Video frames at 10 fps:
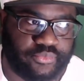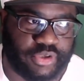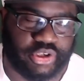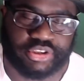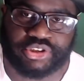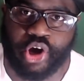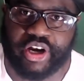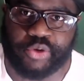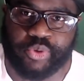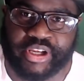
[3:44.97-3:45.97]
or your
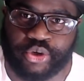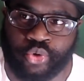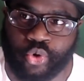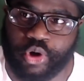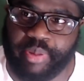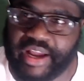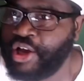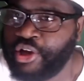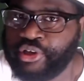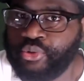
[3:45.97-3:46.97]
starting rookie quarterback.
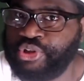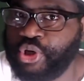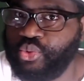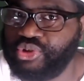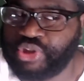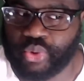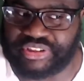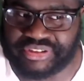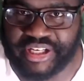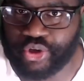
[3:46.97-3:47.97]
You don't do a
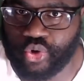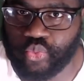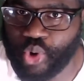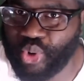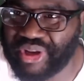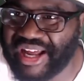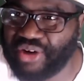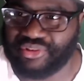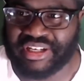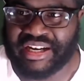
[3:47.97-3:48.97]
single
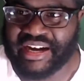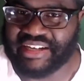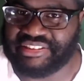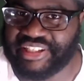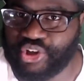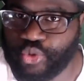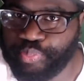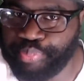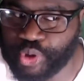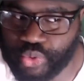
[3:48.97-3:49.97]
rollout, a single
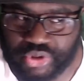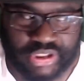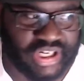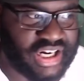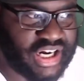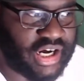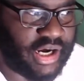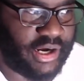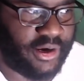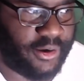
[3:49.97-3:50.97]
boot,
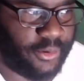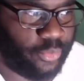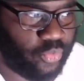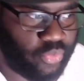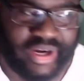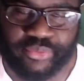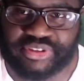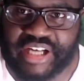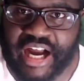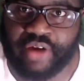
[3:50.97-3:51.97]
um, when it
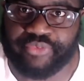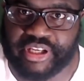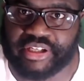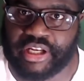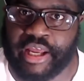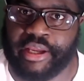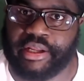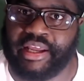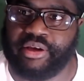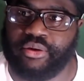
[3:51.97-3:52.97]
was obvious, like
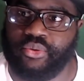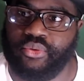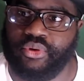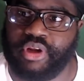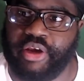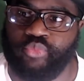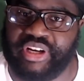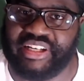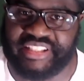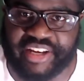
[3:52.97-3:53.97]
like like when
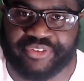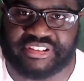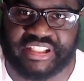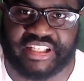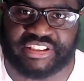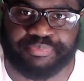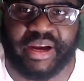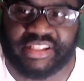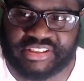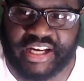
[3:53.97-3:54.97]
the defense didn't
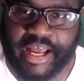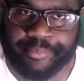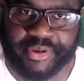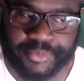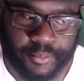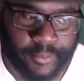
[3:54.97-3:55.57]
expect it to happen.